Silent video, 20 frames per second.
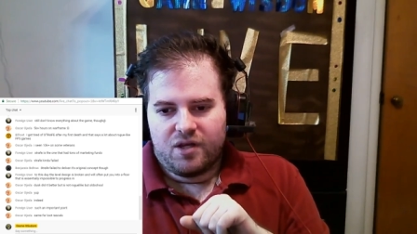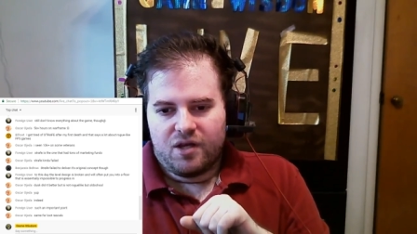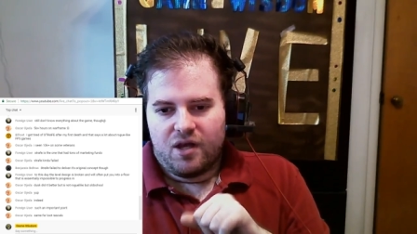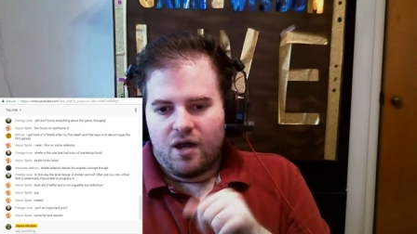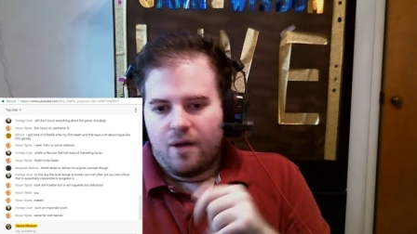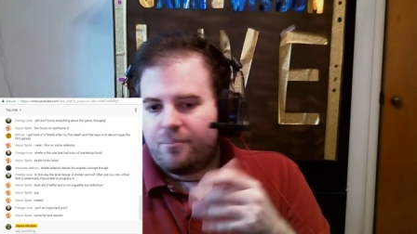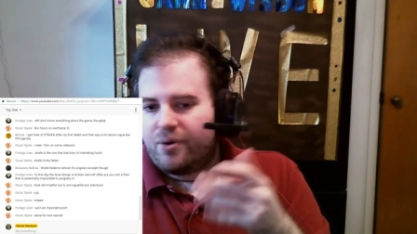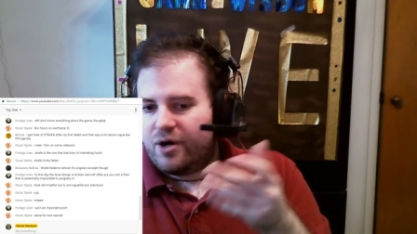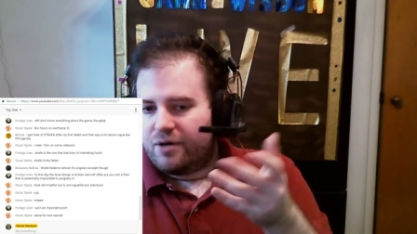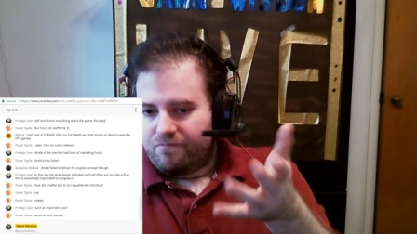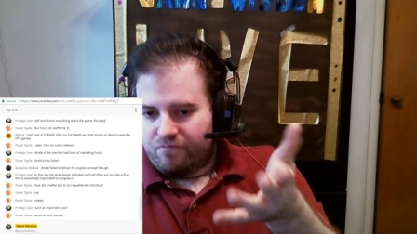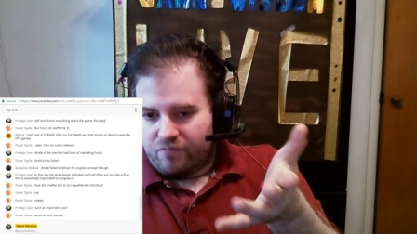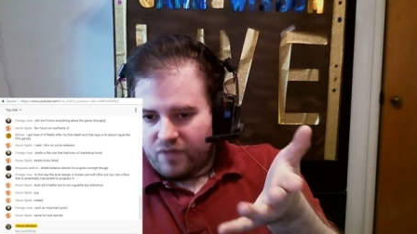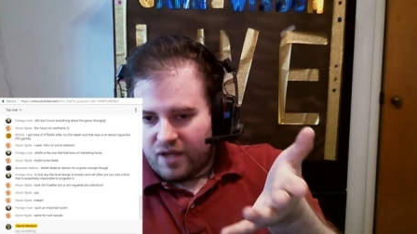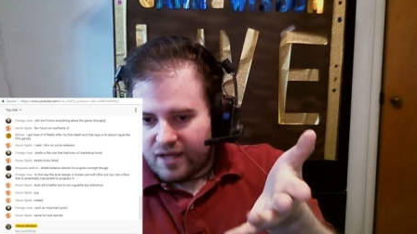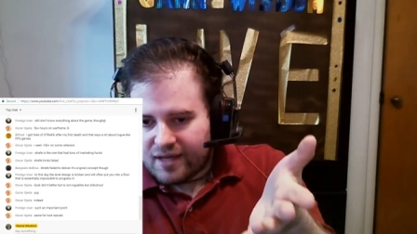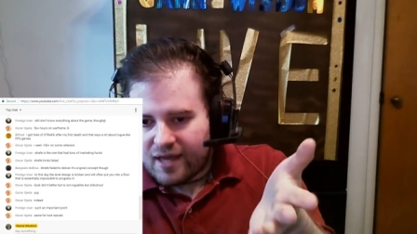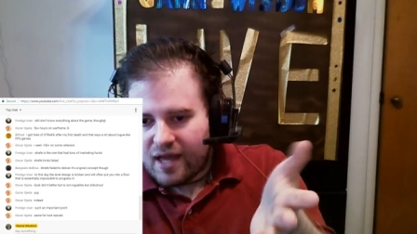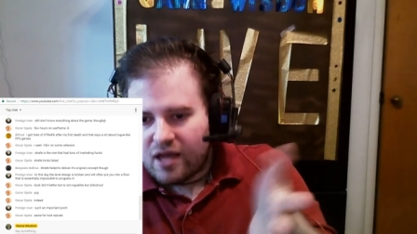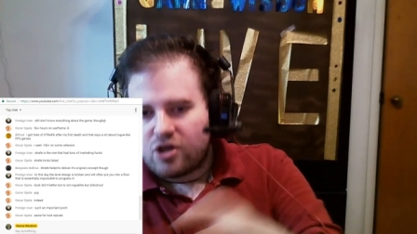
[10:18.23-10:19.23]
But
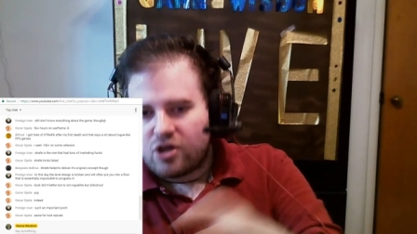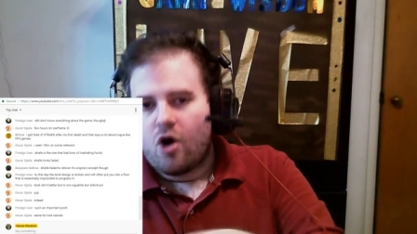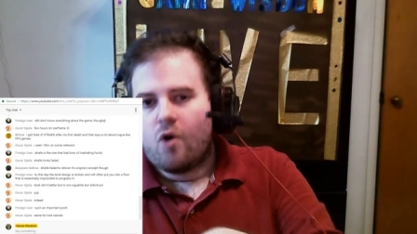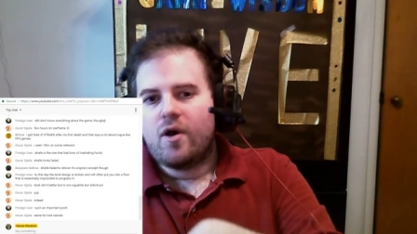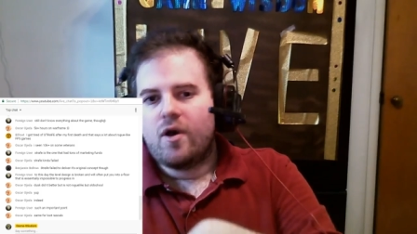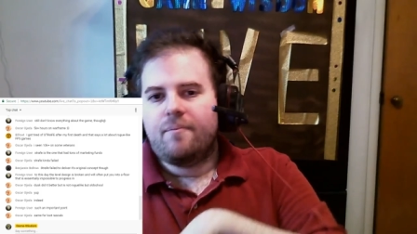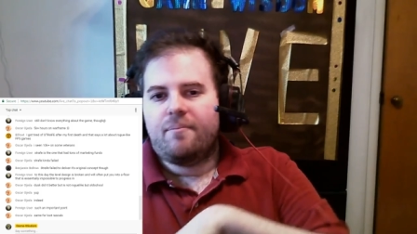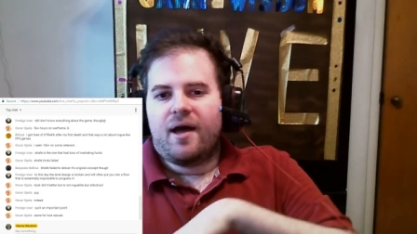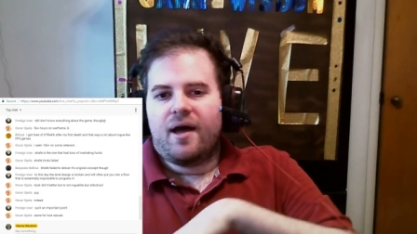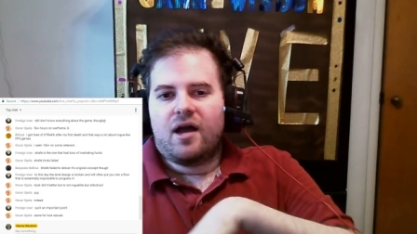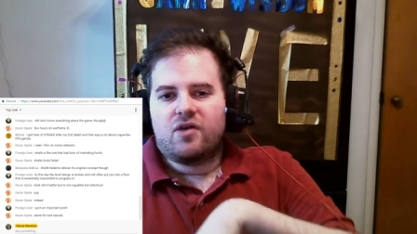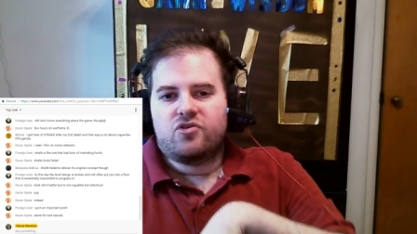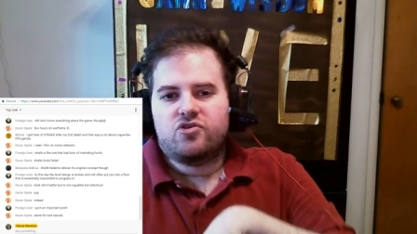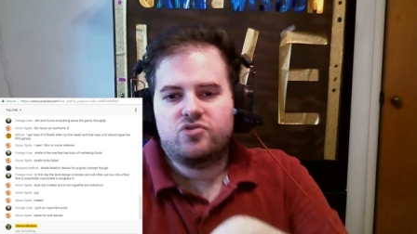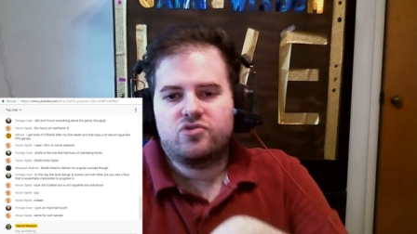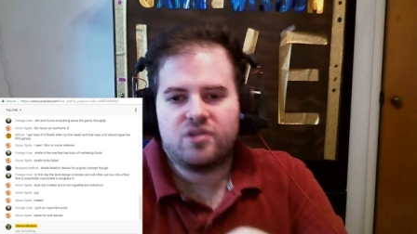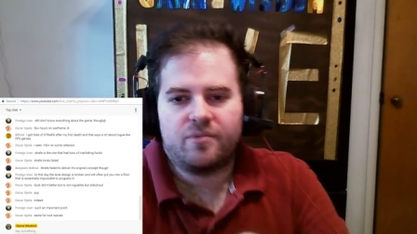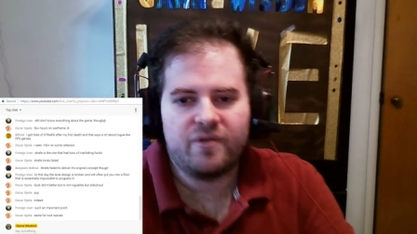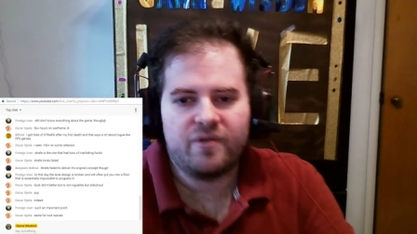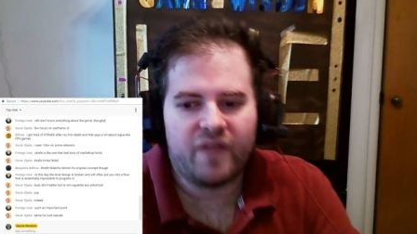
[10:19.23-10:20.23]
again, going back to
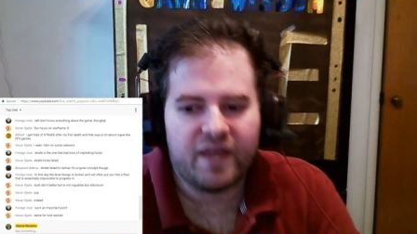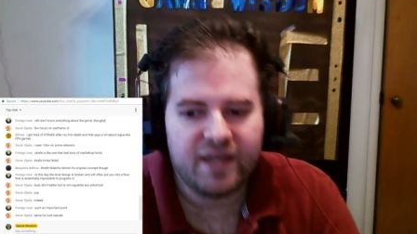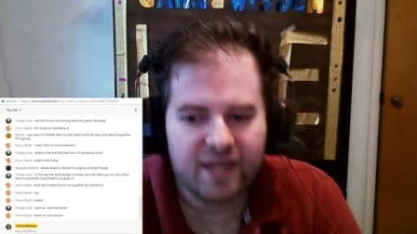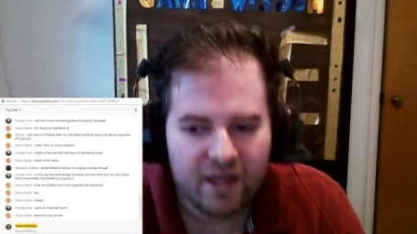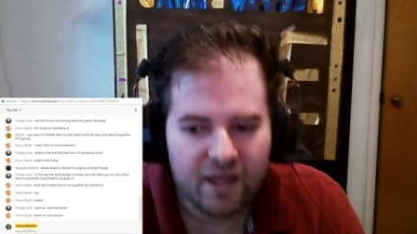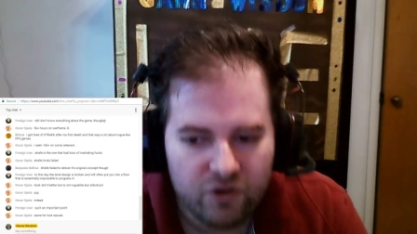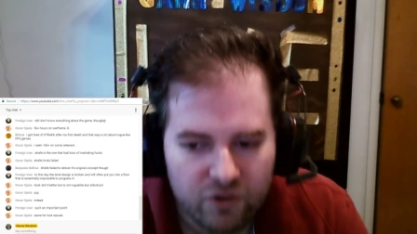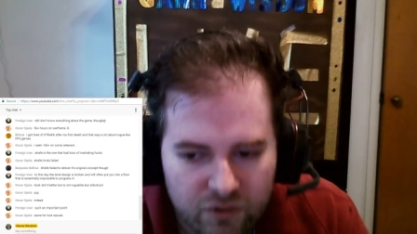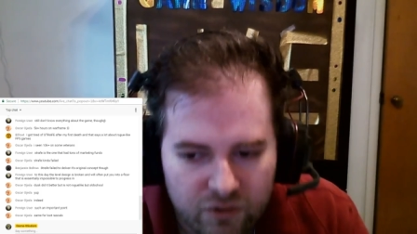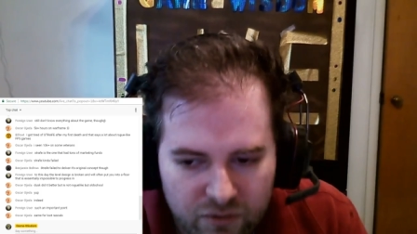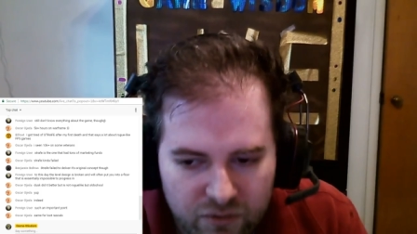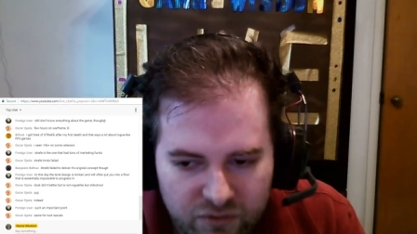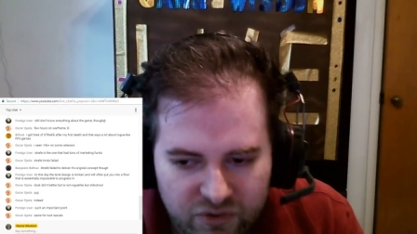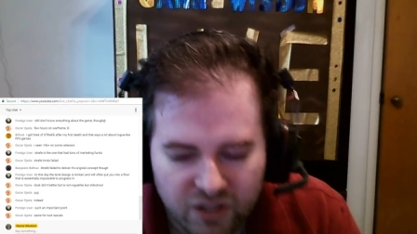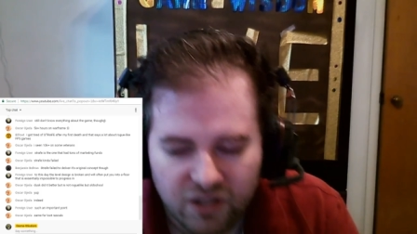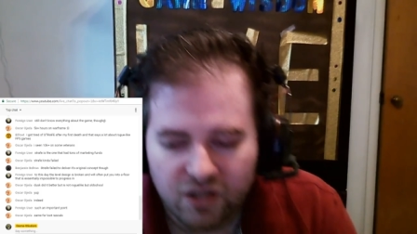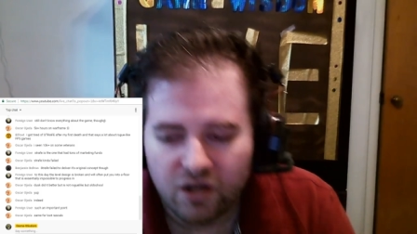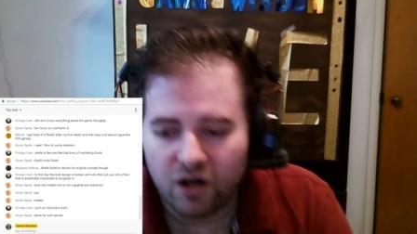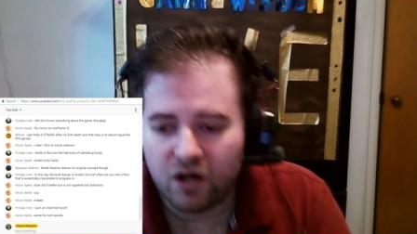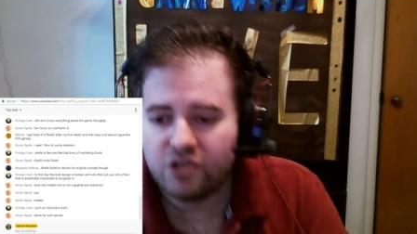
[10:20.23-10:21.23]
something like Enter the
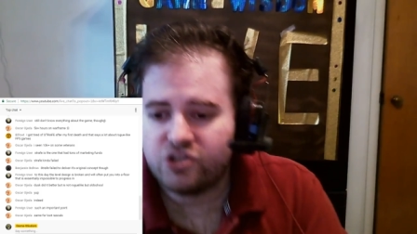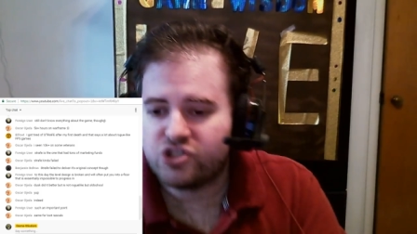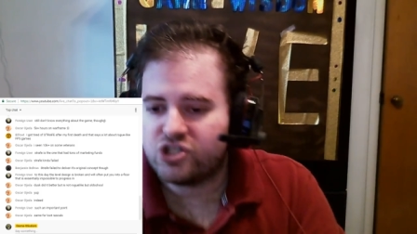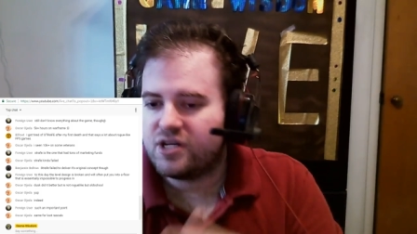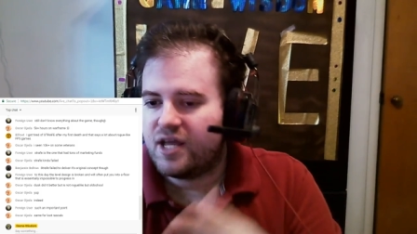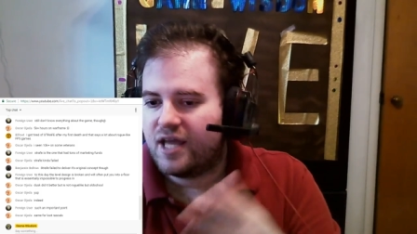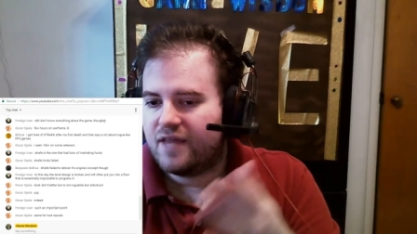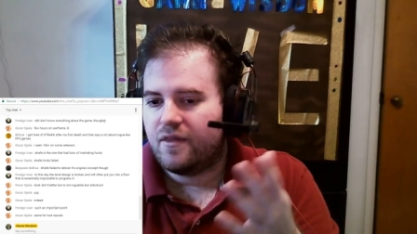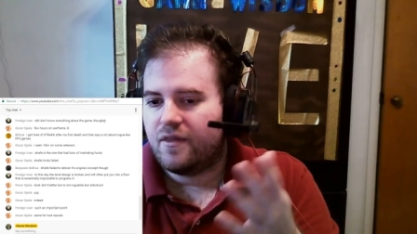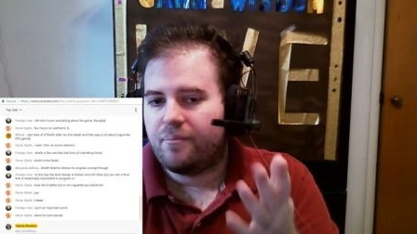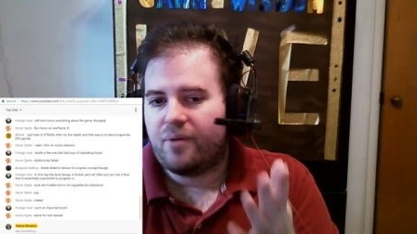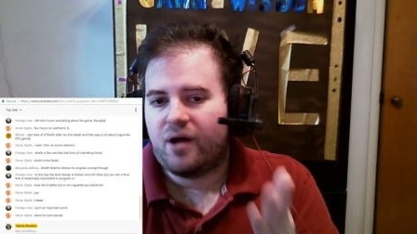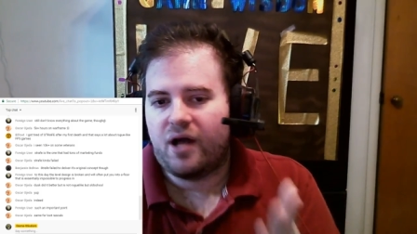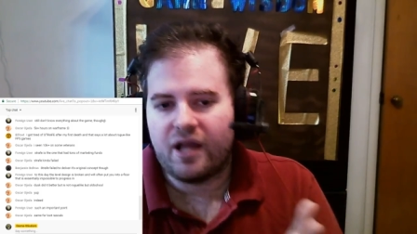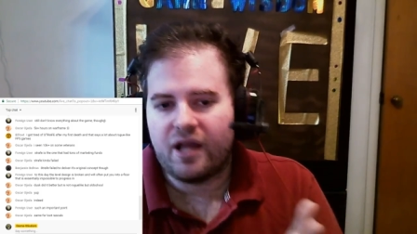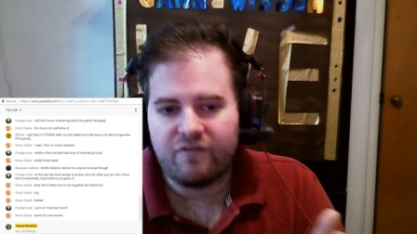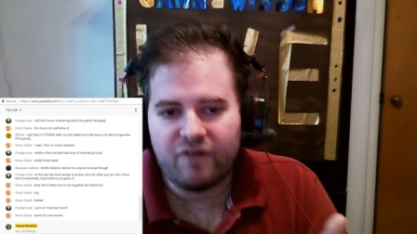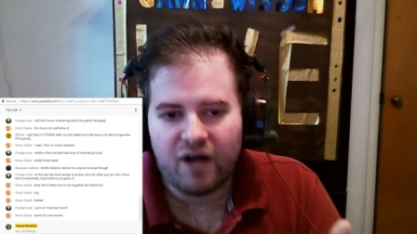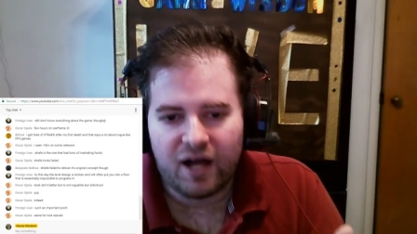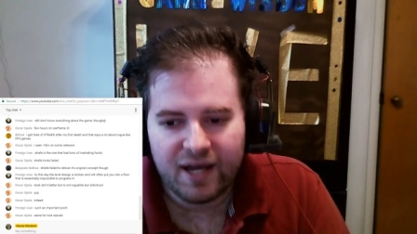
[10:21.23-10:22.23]
Gungeon and the
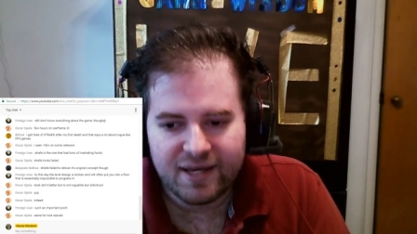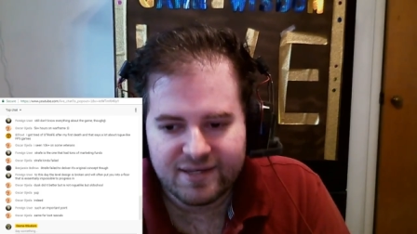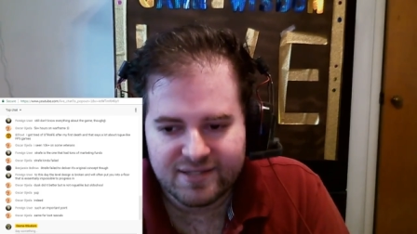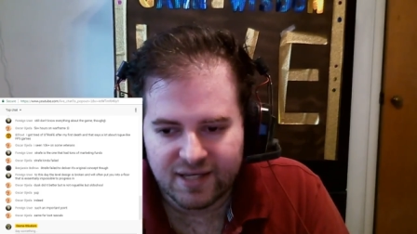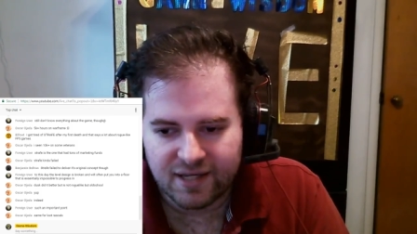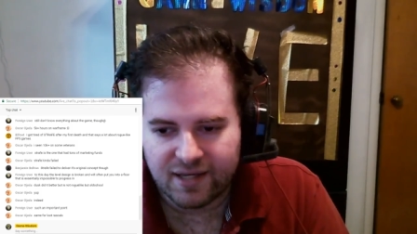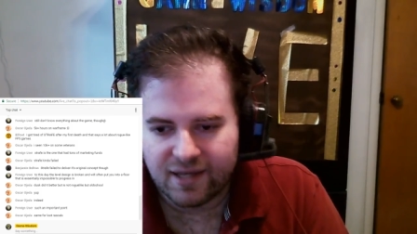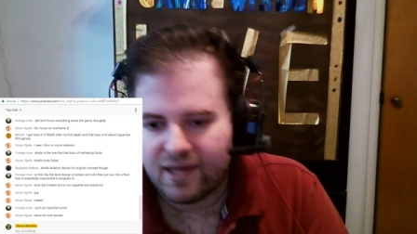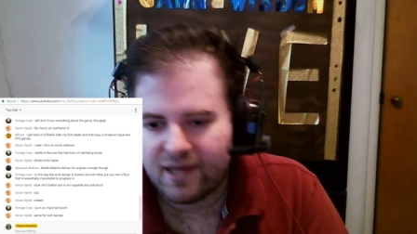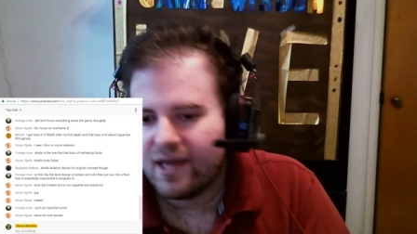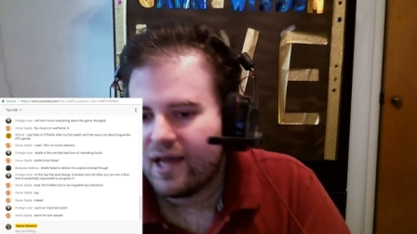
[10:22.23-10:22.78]
Binding of Isaac,